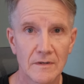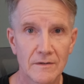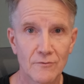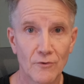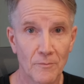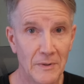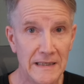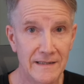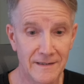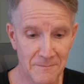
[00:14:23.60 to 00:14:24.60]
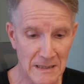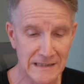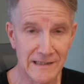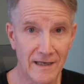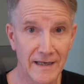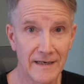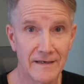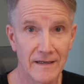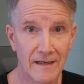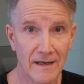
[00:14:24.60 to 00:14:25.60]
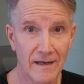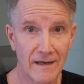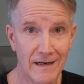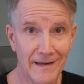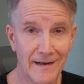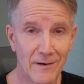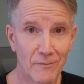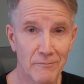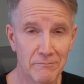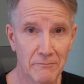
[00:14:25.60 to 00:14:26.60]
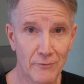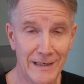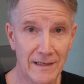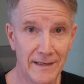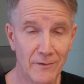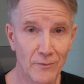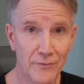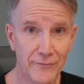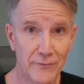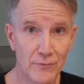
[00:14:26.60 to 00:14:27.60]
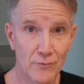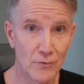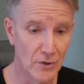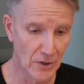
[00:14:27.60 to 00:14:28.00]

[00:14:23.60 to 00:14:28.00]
To complete the baseline, I'll now quickly go through